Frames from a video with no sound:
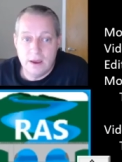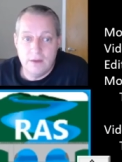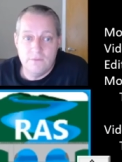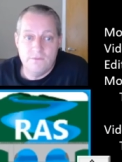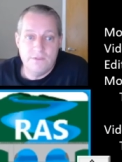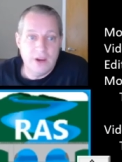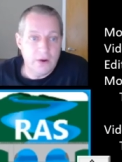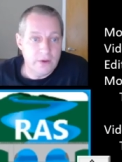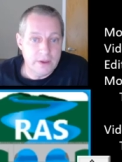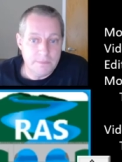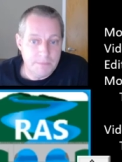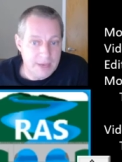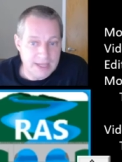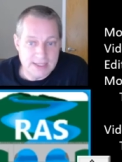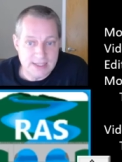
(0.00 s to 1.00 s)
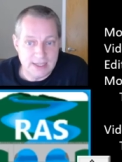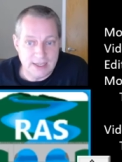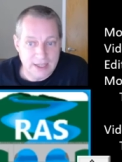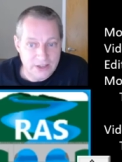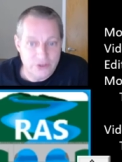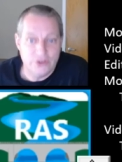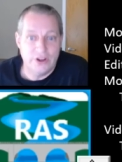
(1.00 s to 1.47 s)
very
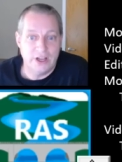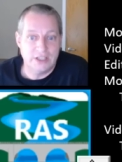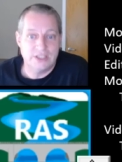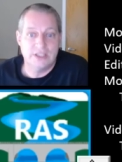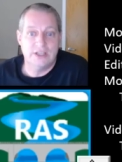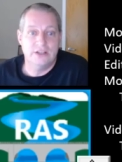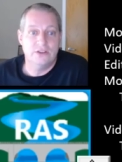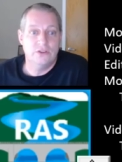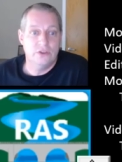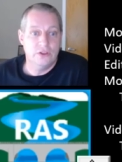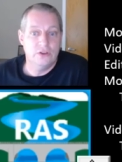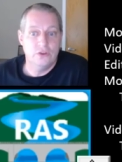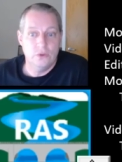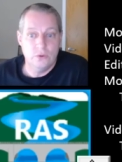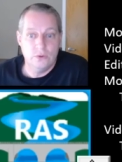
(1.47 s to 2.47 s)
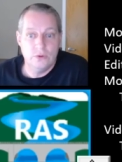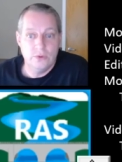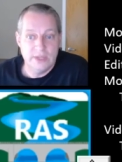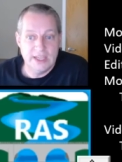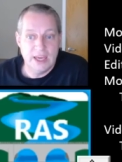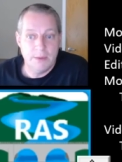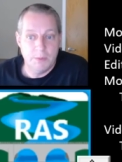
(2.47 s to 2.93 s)
basic introduction to the new
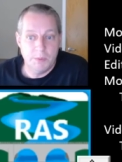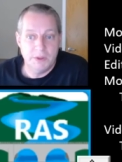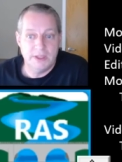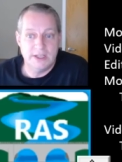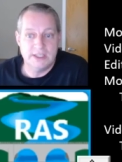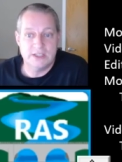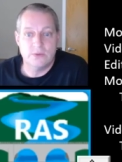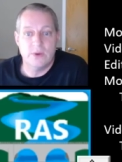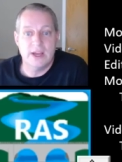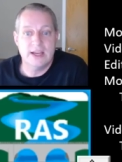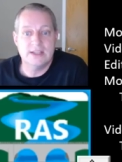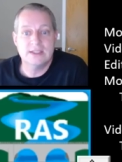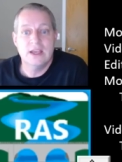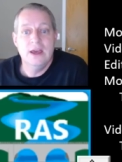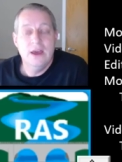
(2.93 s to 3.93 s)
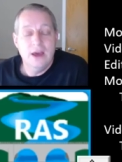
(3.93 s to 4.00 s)
2D capabilities in RAS.